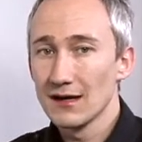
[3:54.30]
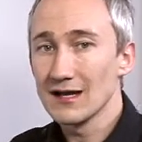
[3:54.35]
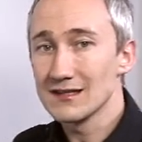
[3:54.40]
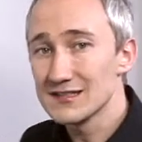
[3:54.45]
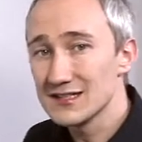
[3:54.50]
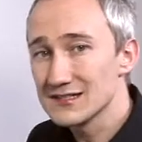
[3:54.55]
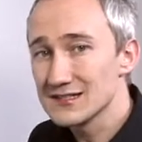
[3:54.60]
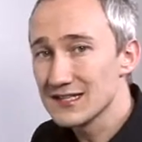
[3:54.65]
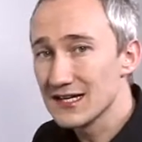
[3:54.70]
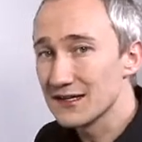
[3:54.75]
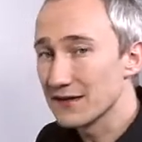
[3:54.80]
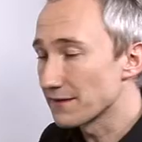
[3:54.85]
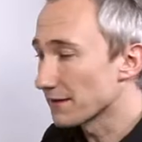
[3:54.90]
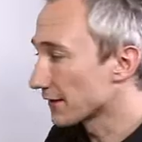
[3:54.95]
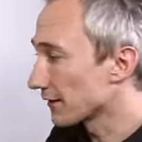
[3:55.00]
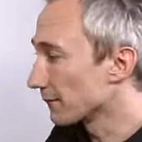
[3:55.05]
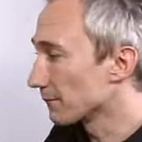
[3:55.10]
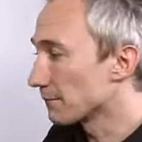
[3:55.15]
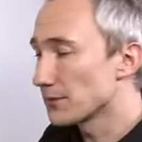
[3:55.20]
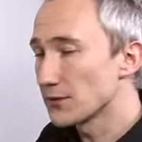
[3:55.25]
As I said, at
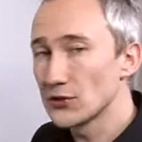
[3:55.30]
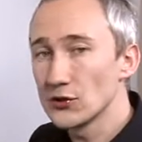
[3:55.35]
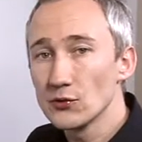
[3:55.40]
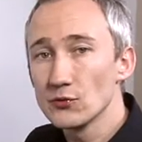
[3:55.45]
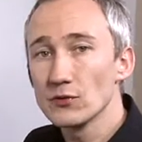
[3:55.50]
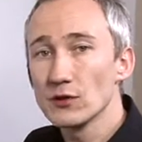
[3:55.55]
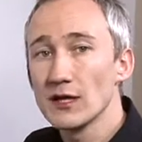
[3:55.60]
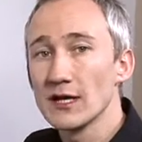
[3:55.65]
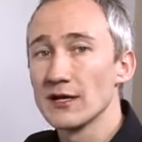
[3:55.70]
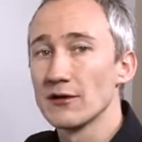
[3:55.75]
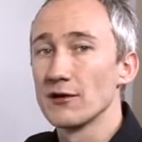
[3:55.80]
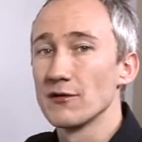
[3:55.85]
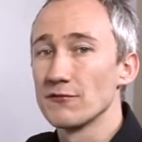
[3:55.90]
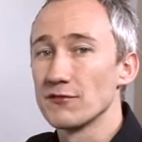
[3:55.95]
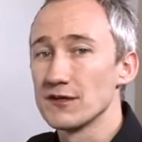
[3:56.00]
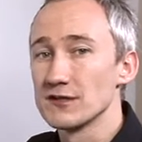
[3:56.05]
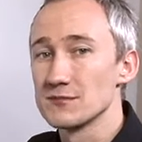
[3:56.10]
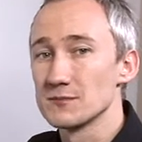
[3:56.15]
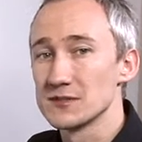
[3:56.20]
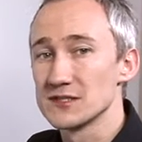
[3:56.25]
the compute layer of
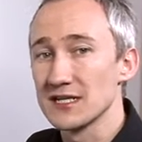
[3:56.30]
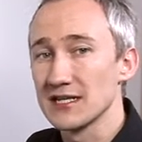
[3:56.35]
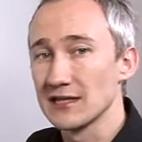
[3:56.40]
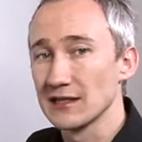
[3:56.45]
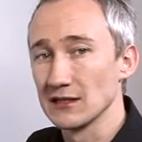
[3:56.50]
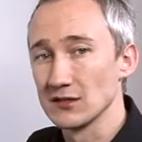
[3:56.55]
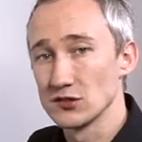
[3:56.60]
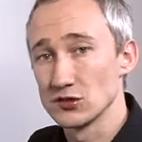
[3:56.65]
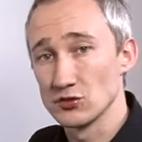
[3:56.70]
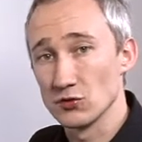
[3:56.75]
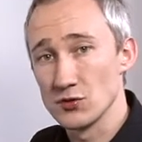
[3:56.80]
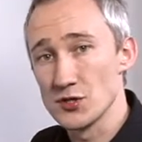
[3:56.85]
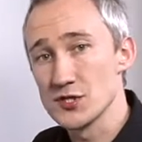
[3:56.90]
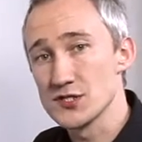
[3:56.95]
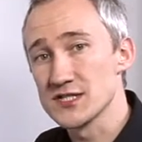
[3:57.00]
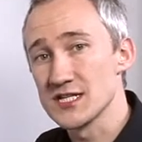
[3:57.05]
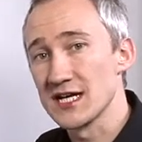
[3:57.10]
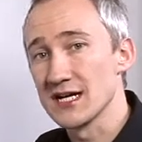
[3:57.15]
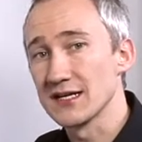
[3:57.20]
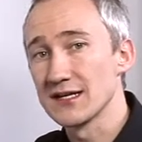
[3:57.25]
this particular
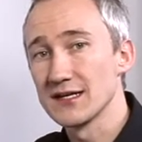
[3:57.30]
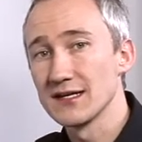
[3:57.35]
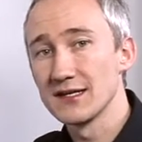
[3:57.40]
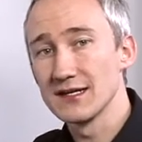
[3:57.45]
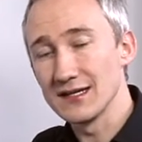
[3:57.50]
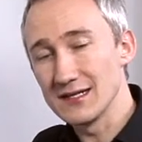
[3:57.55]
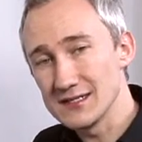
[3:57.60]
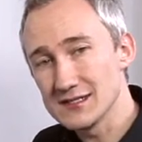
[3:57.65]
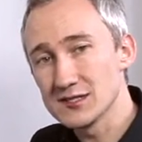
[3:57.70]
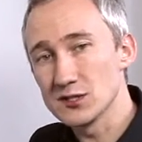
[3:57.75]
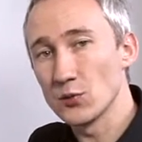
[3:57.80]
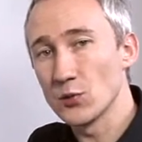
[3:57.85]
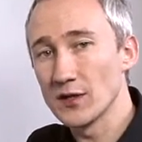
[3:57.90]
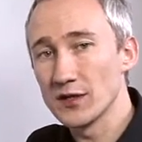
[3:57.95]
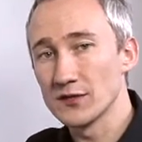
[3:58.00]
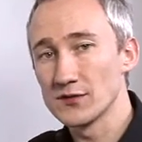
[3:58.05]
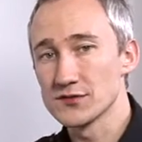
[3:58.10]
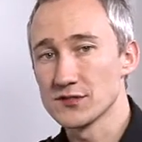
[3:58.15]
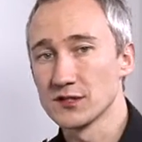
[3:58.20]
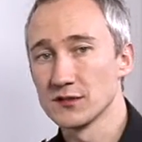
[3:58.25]
storage stack is the
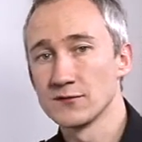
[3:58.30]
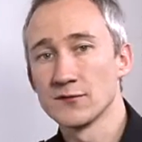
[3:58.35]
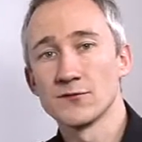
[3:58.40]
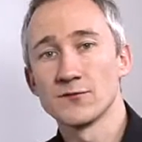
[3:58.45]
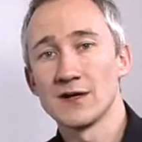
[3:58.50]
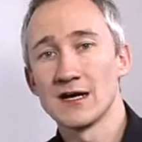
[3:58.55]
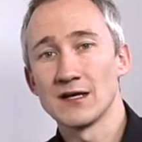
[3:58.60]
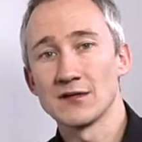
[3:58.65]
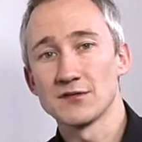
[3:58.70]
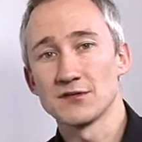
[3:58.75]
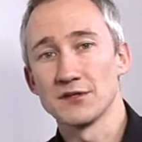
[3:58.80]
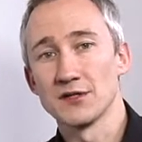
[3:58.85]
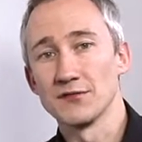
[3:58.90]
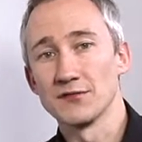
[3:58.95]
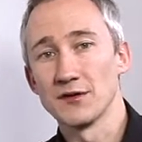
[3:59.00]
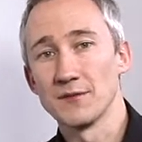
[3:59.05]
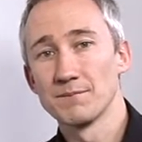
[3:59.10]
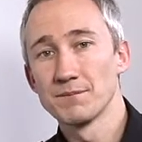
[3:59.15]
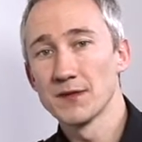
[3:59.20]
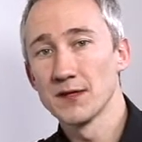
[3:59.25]
Windows Server file
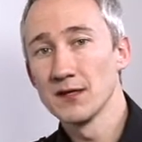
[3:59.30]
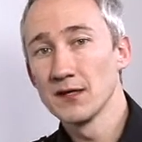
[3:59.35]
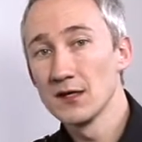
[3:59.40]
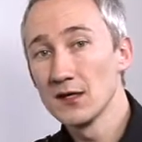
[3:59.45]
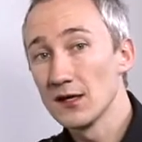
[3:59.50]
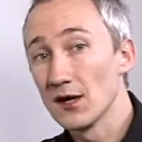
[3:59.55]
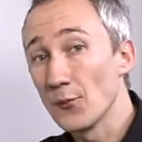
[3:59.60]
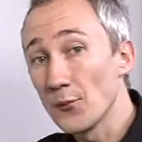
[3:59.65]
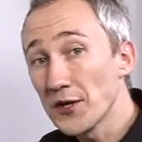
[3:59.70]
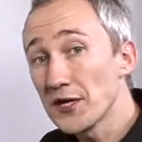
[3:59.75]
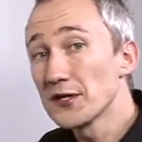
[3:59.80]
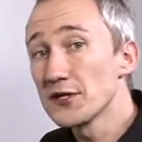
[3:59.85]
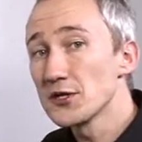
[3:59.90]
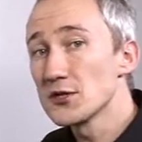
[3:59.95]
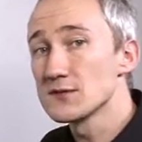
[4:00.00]
server, and we can